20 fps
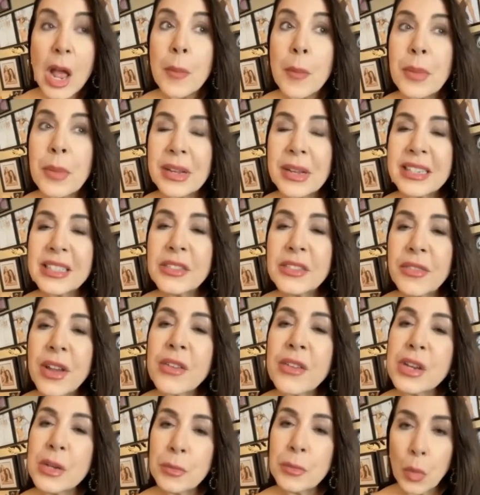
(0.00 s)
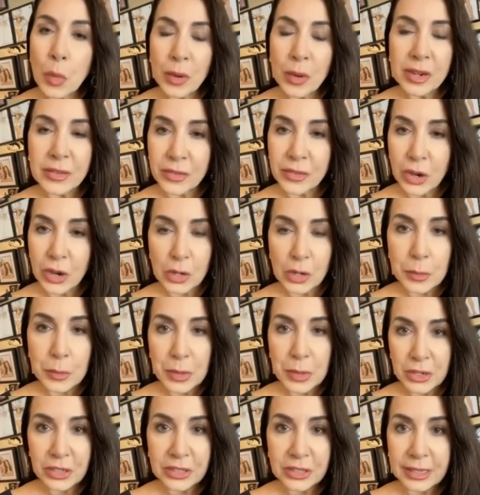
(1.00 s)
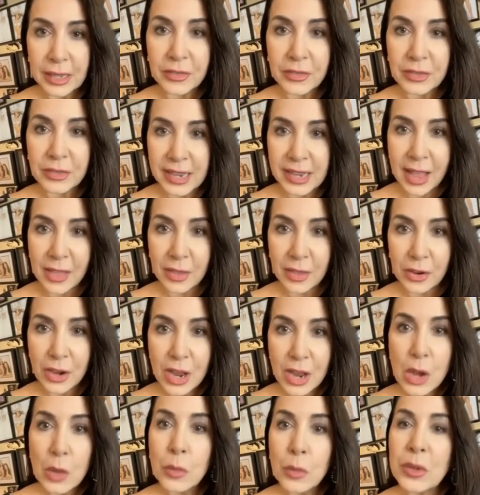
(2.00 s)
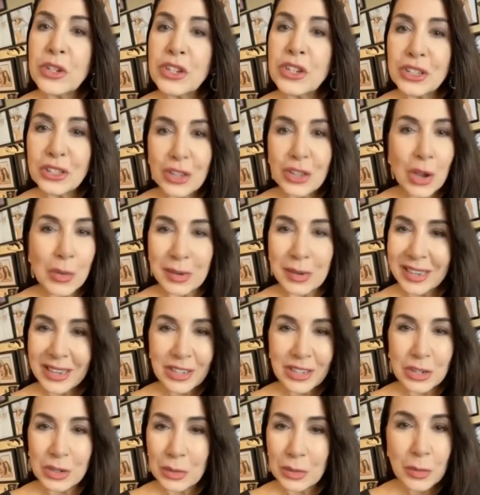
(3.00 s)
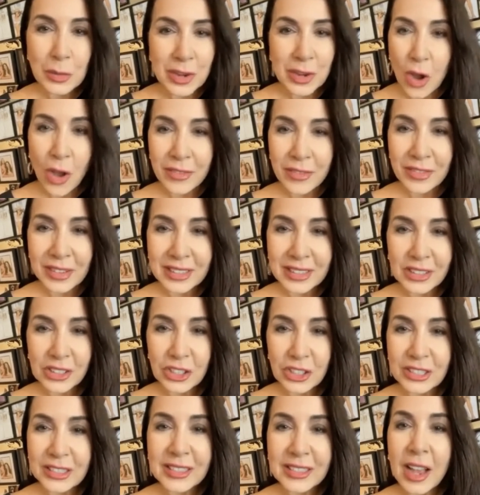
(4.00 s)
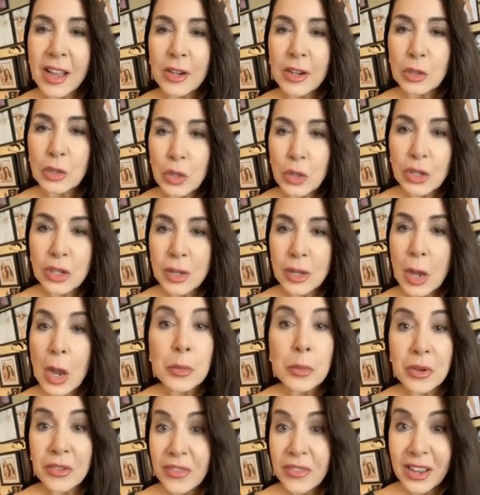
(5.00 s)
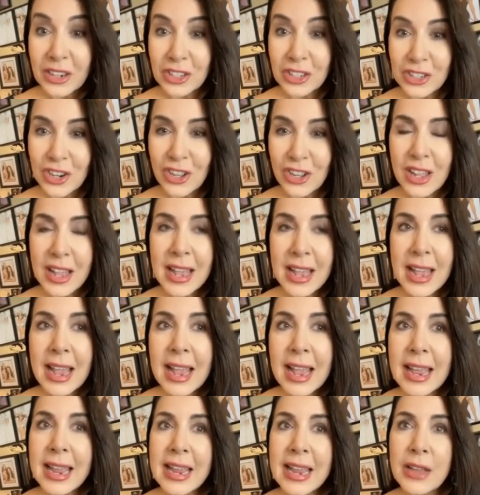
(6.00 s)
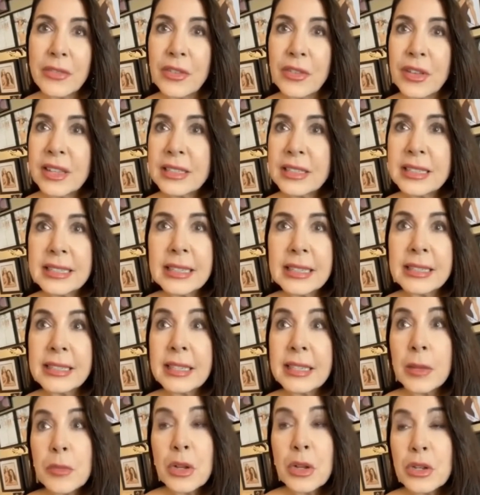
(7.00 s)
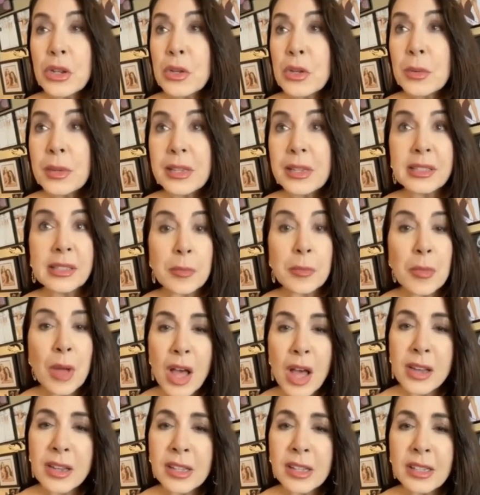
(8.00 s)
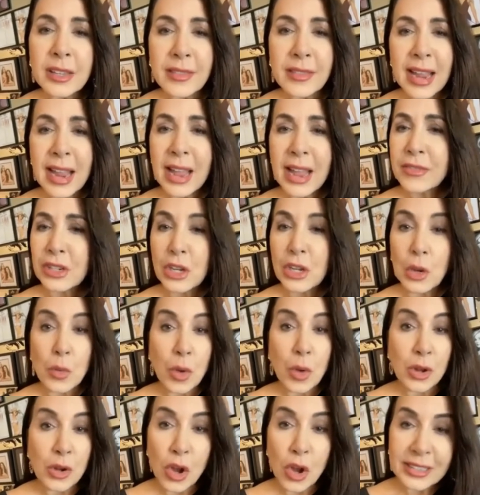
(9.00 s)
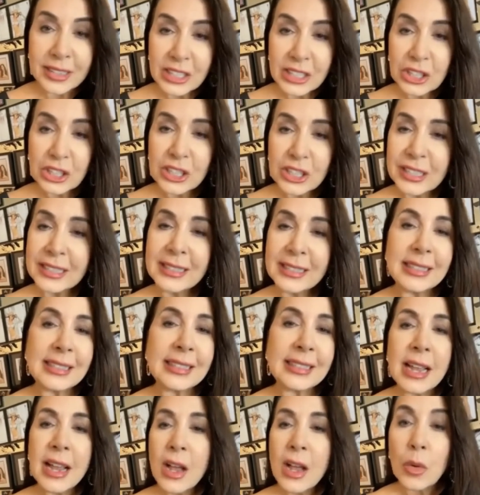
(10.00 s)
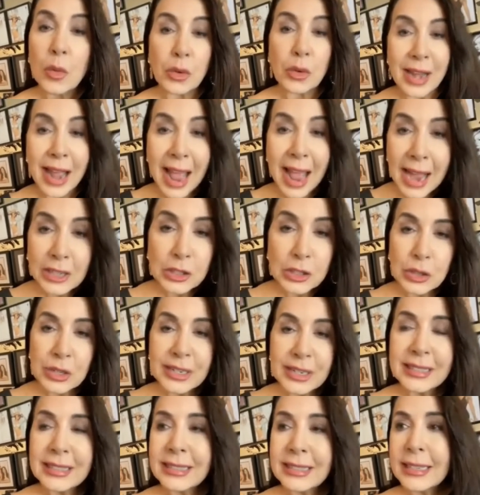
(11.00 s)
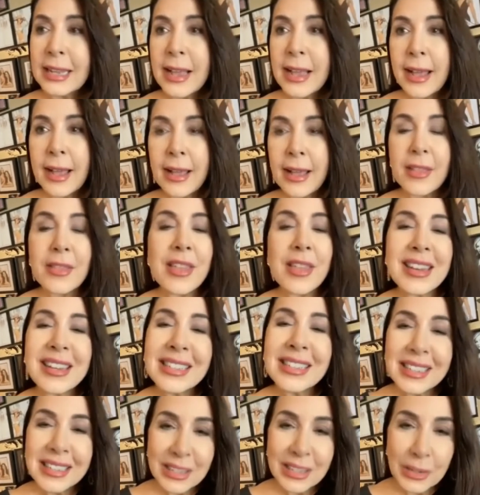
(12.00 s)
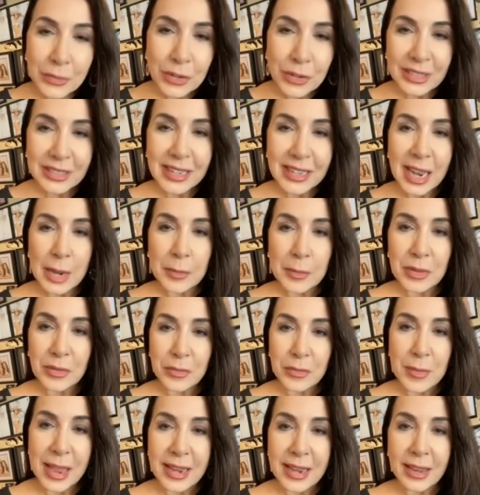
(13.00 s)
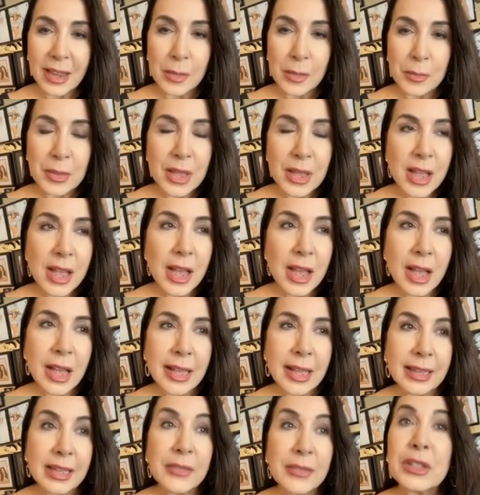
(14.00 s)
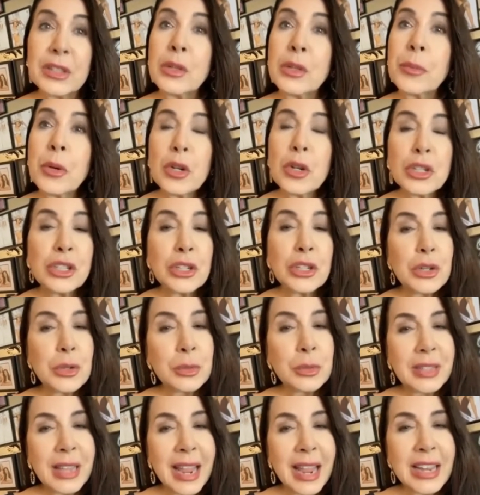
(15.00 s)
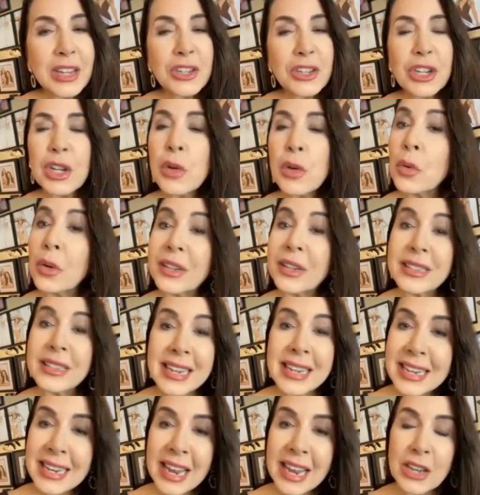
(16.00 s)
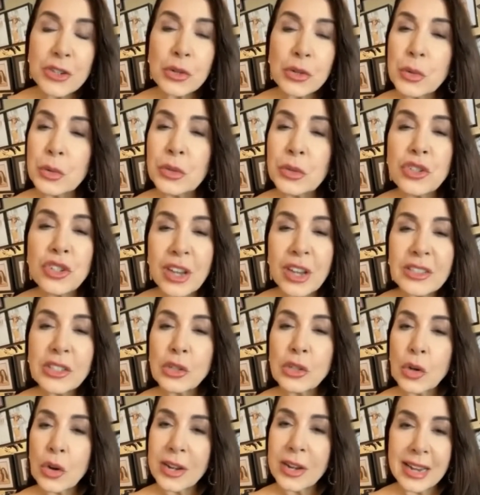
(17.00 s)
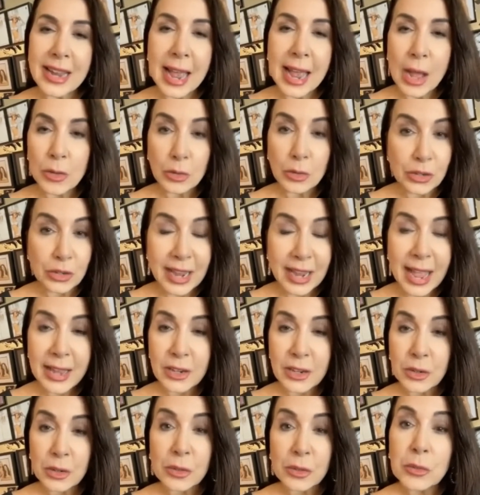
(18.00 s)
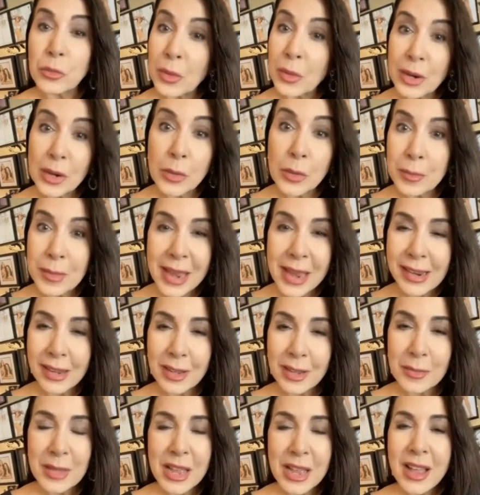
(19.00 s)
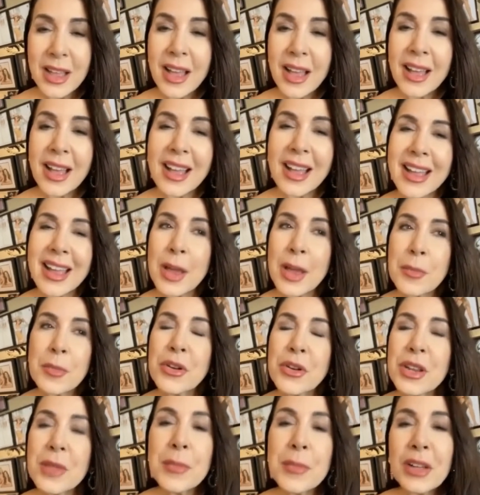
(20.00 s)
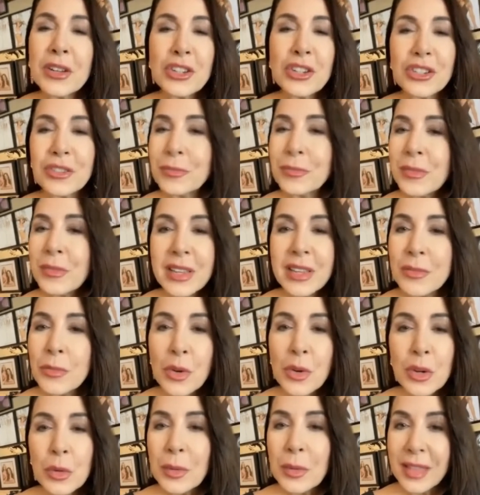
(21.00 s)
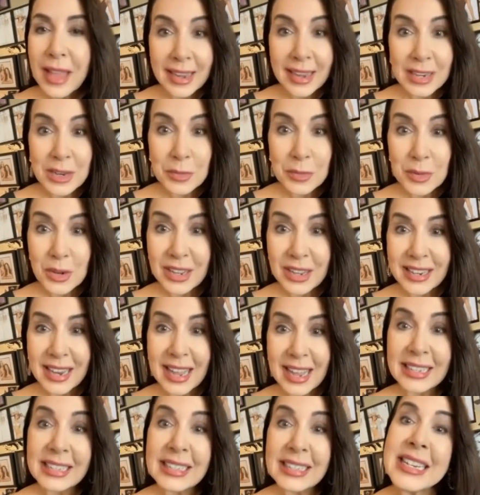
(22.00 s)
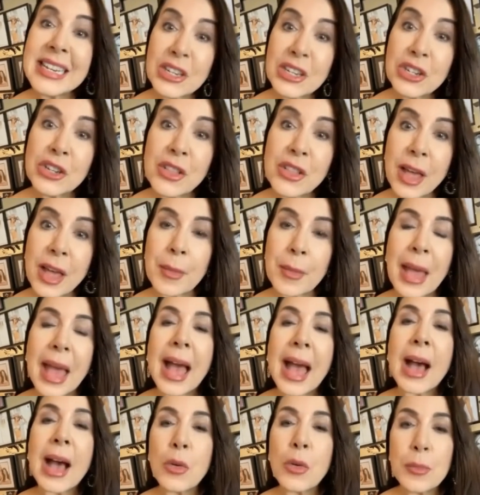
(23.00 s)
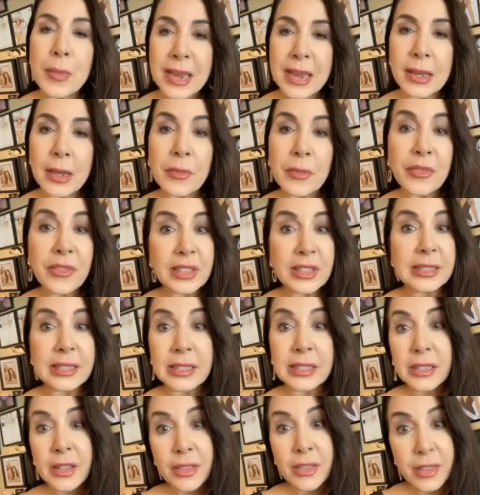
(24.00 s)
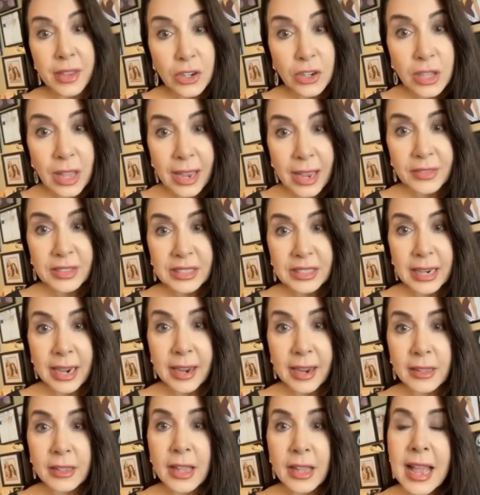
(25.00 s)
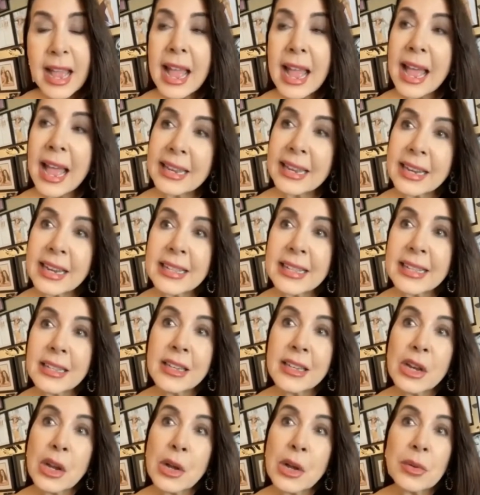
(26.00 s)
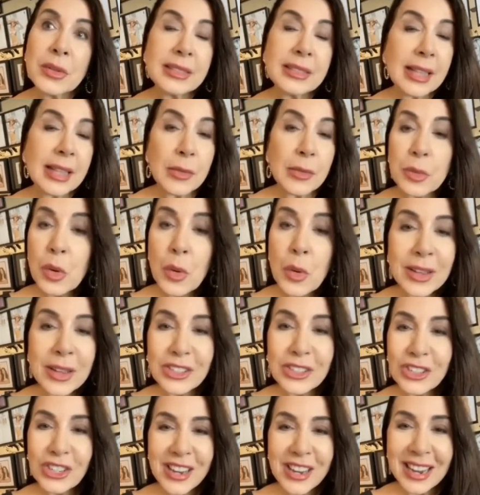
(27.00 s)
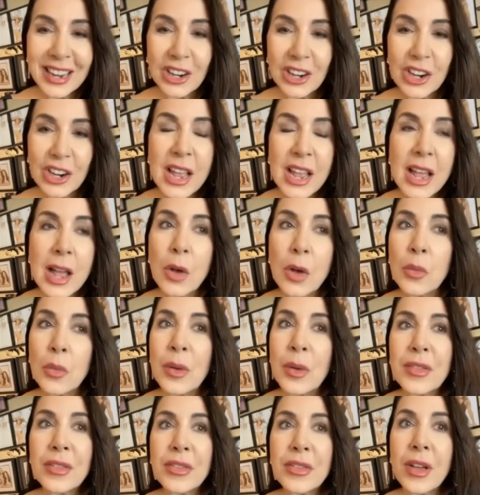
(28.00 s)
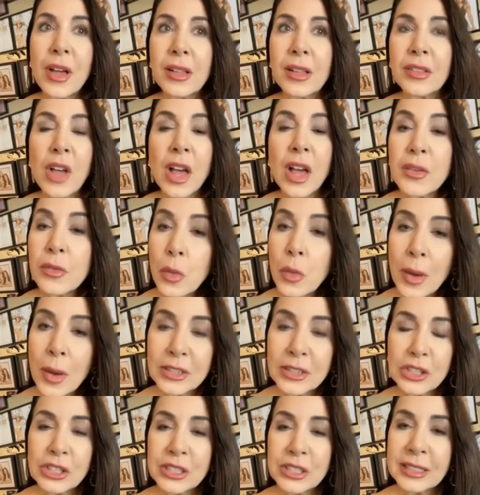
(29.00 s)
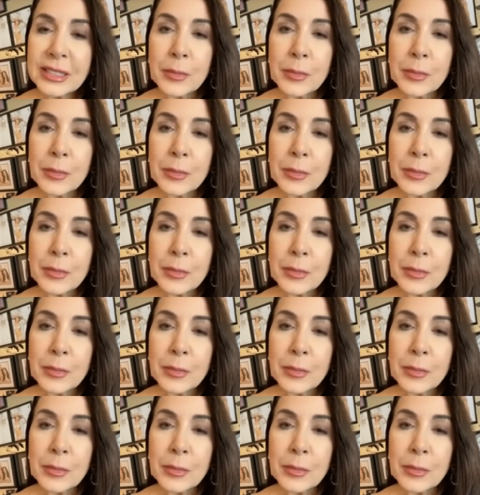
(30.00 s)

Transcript: But it's very important for her to put herself together when she's going into an office. She's got to look professional. If it's someone who is a model and they have to go on auditions, or an actress, then it's a different type of makeup. If it's a person who's aging or a teenager who's just starting out learning how to wear makeup, I pretty much can work with anyone and teach them how makeup fits into their lifestyle. And I, send them a questionnaire with a lot of questions